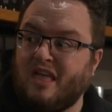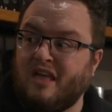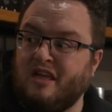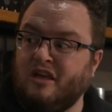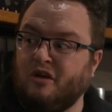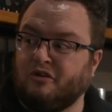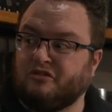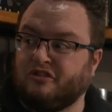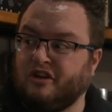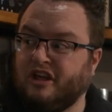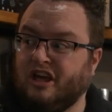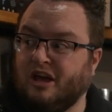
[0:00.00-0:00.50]

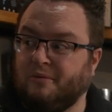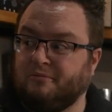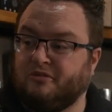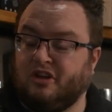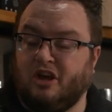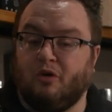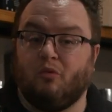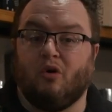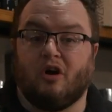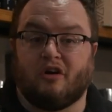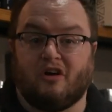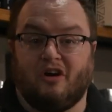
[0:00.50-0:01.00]
he was an
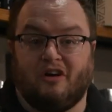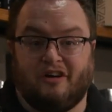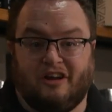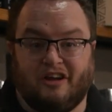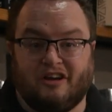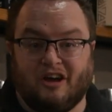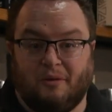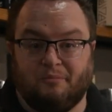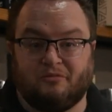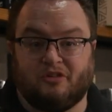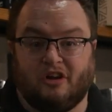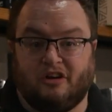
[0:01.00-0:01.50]
EMT worker, and he
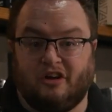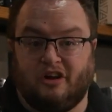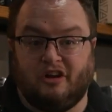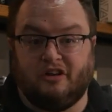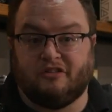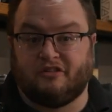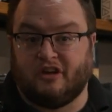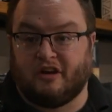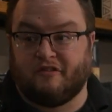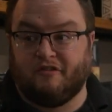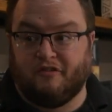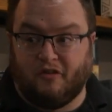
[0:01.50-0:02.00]
comes in and
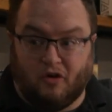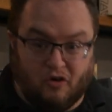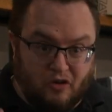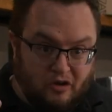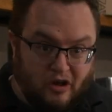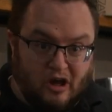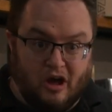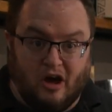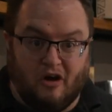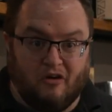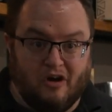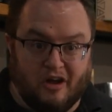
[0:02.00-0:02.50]
he's like
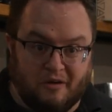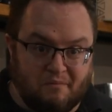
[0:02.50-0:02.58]
full